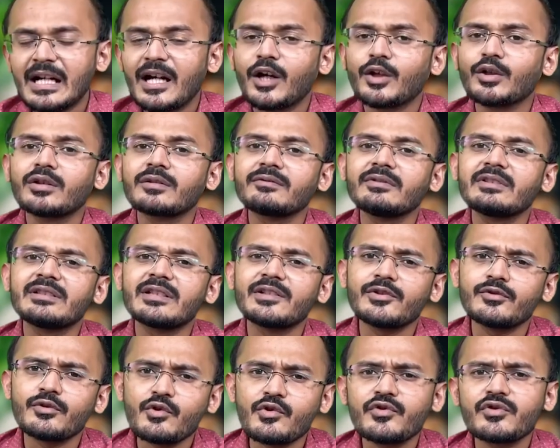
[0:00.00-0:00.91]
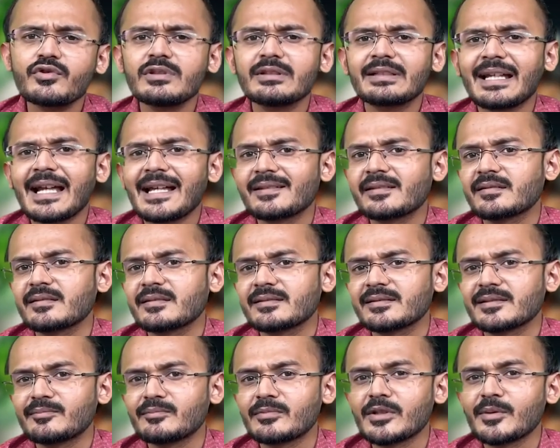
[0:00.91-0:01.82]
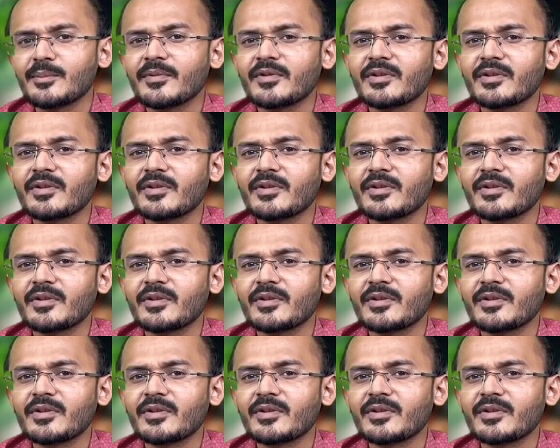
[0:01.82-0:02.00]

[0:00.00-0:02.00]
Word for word: along with the usual cancer symptoms